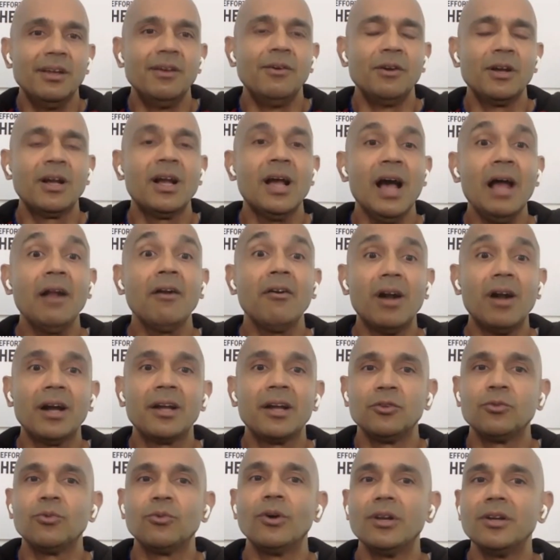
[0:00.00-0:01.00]
Cataract is
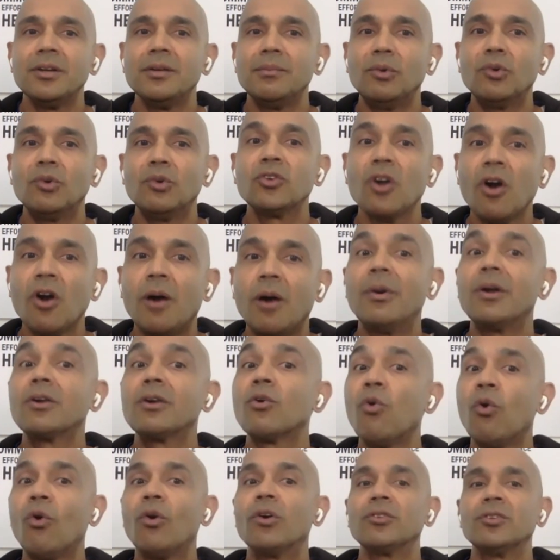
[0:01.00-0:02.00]
one of the most common
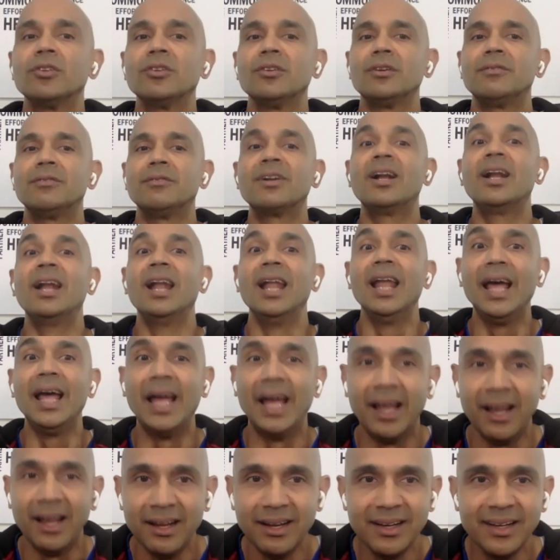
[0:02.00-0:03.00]
causes of glare,
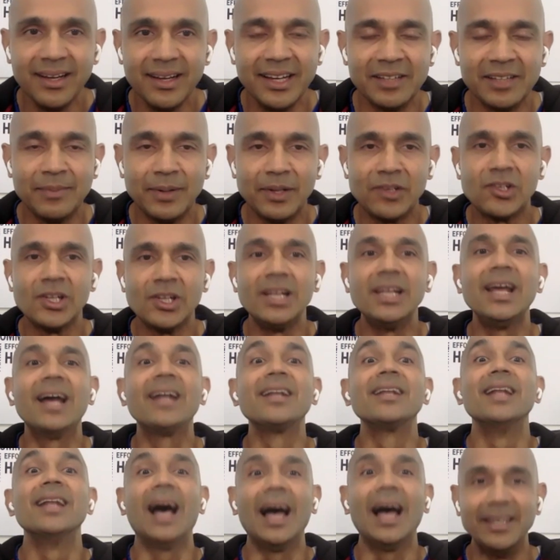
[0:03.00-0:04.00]
especially at
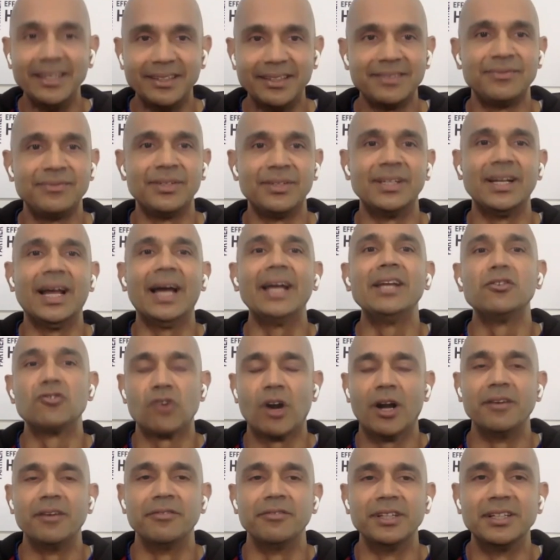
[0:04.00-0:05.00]
night for night
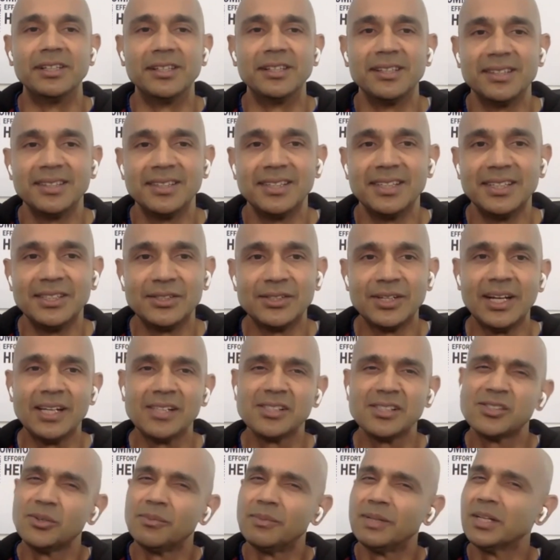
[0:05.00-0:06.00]
driving. So that's
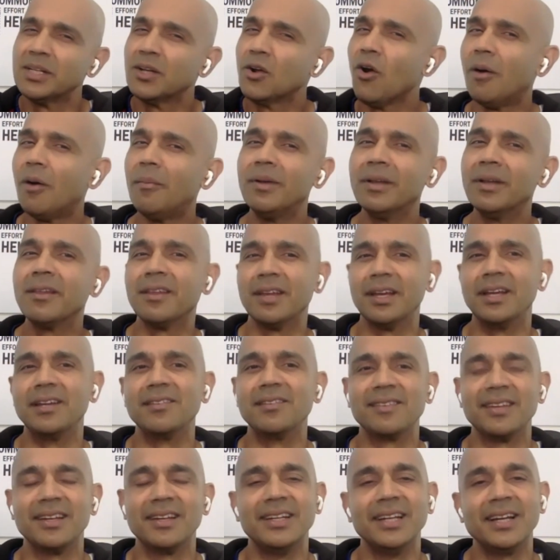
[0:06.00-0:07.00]
some of the common things
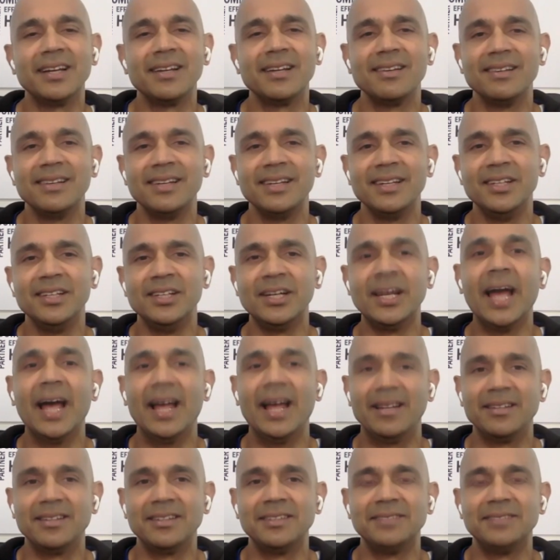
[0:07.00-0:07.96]
that you get.